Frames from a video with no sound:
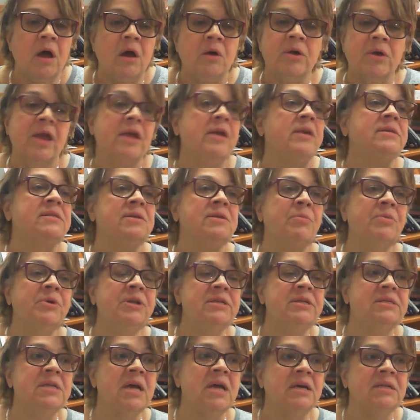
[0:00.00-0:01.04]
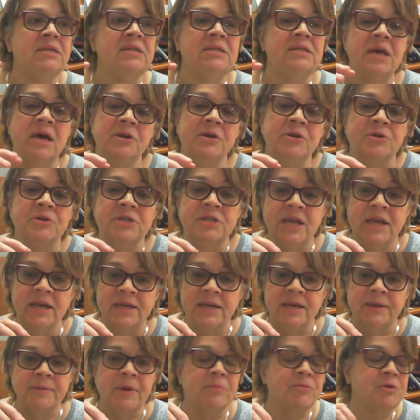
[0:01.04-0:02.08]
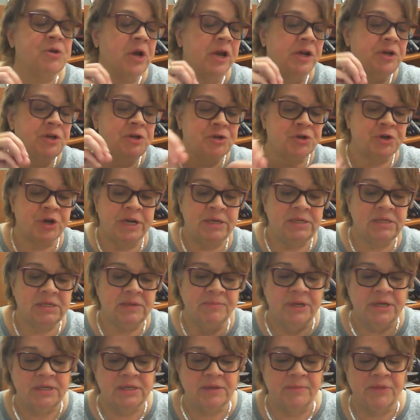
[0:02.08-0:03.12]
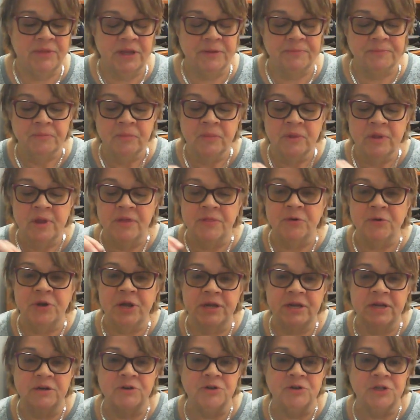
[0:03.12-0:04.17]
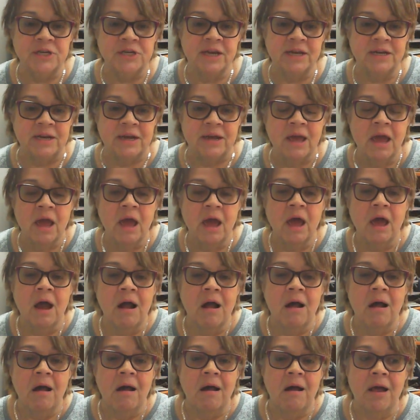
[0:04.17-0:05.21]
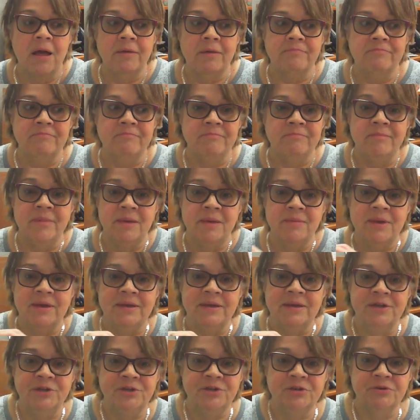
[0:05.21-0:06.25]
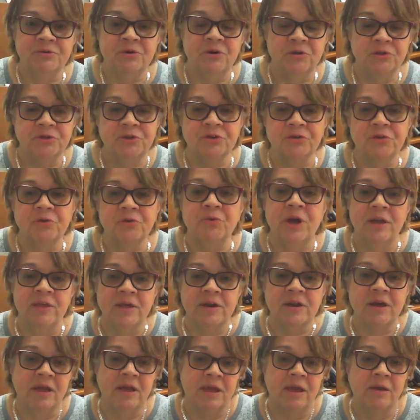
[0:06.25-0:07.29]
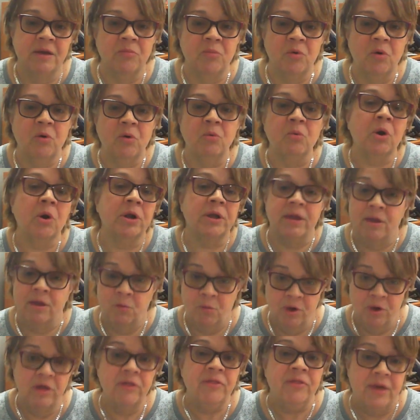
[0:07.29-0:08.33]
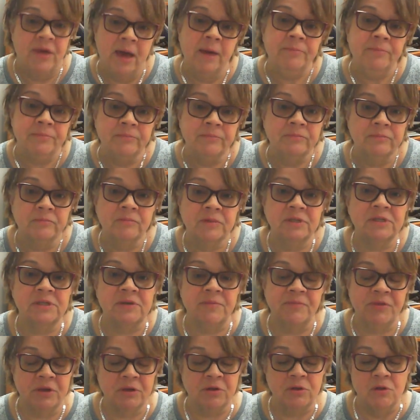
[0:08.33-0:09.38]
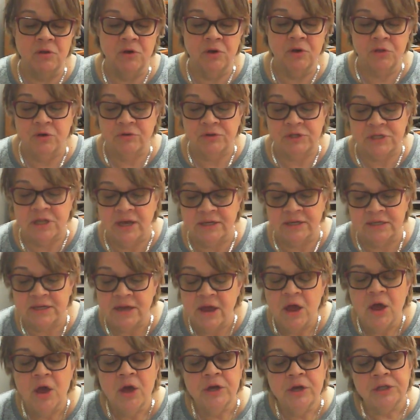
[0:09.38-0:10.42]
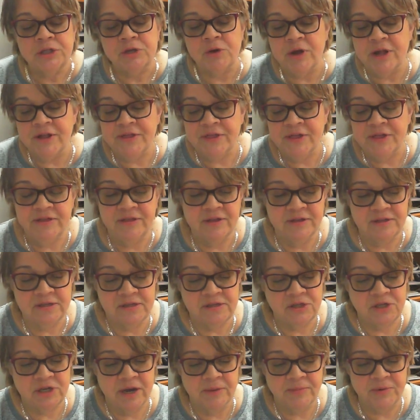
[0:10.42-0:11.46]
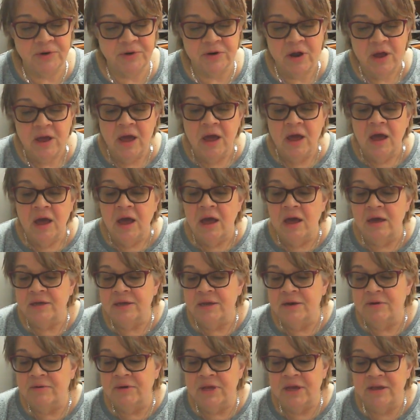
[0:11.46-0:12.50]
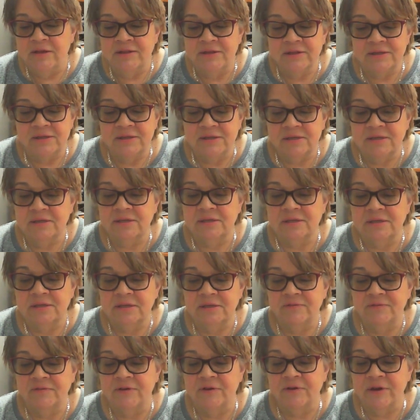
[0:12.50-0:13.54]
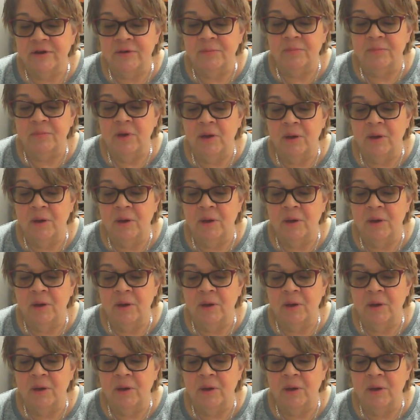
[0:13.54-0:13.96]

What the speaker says: okay, someone is not understanding. I'm trying to train somebody something and they're not understanding. Maybe I need to alter the way that I am working with them. Something along those lines. So I think this chapter, you know, again, this is a very